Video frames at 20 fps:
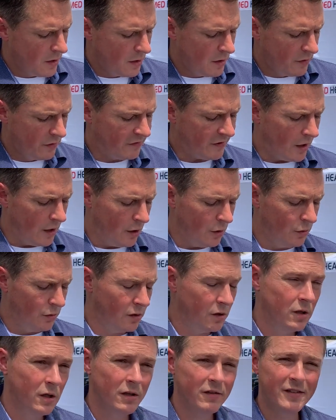So
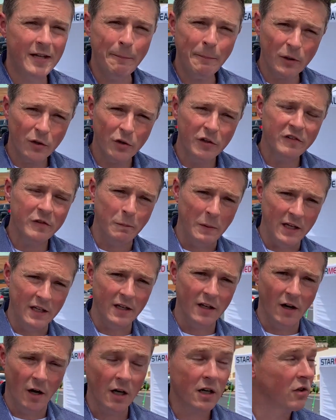typically
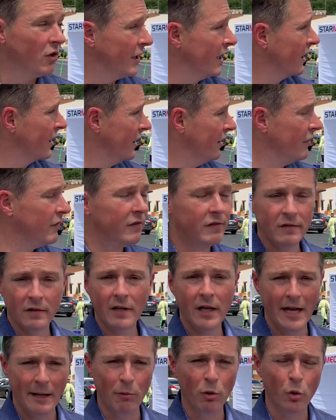speaking, our clinic is
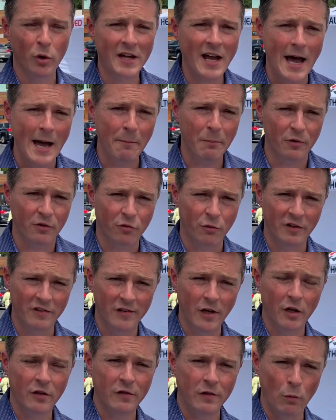able to accomplish
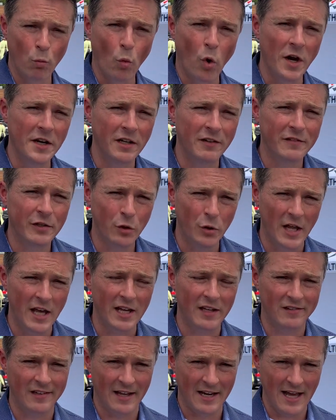results in 1 to 2
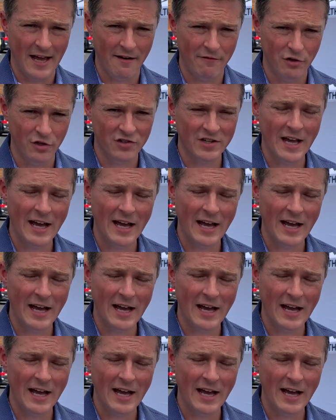days on average.